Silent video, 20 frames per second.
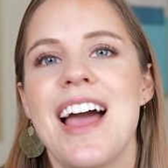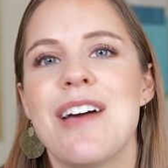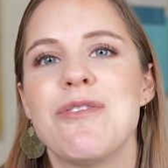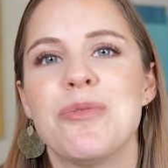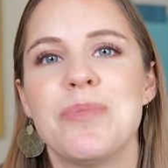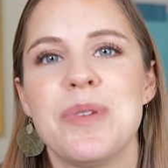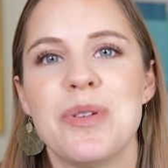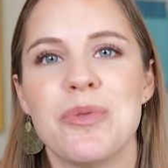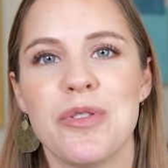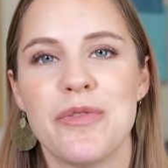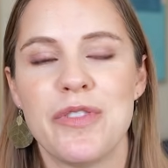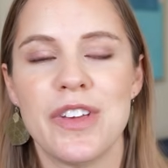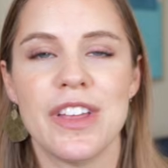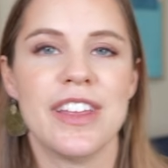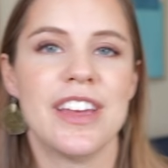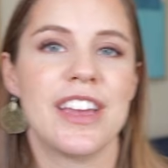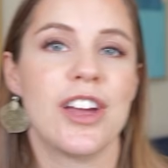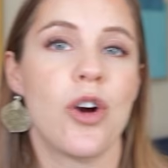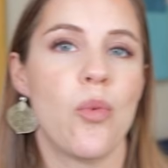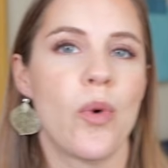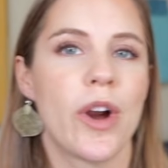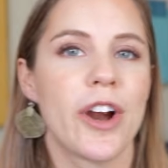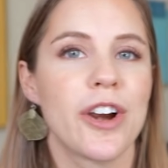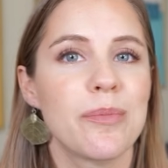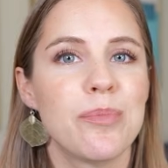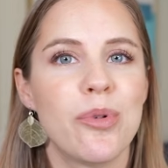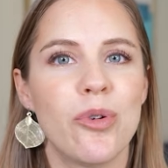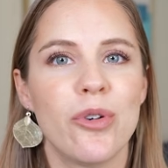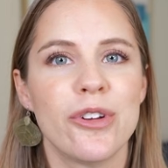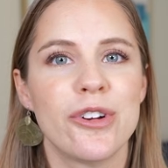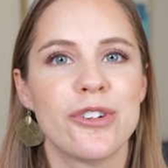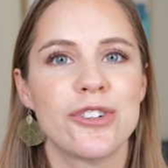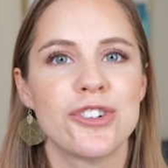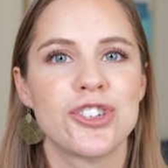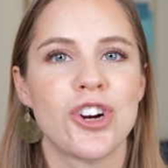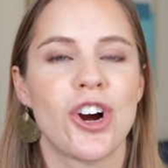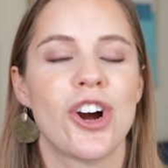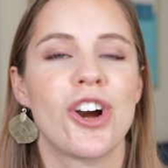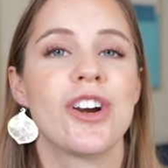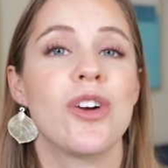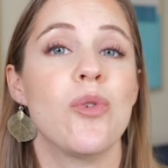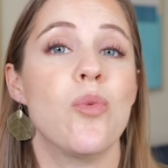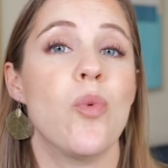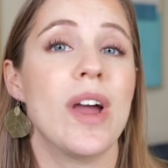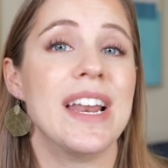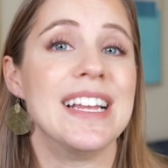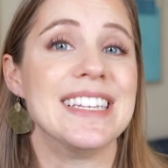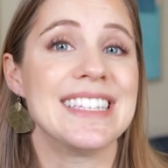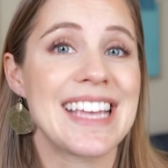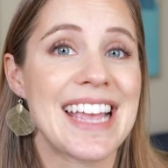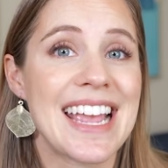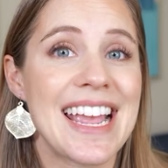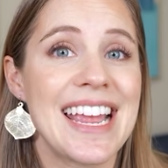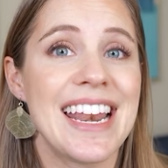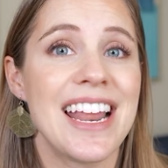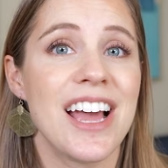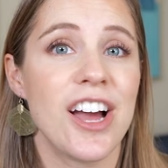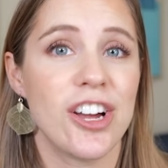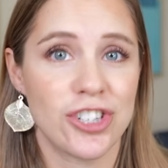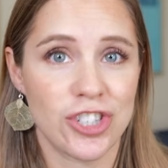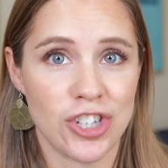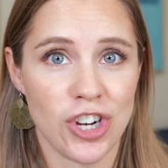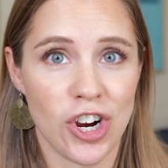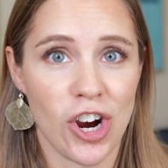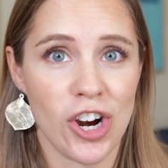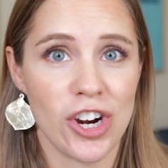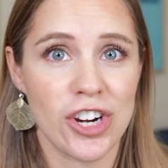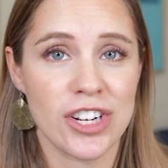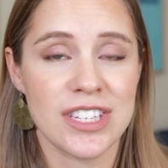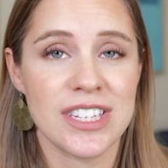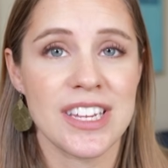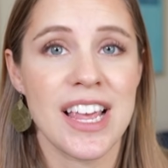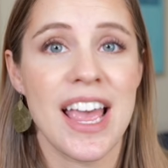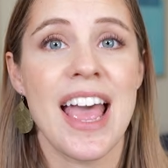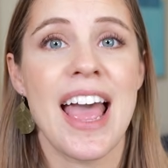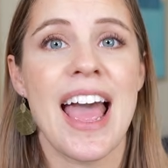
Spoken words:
I will be revealing where to pull your chart, what is in a chart,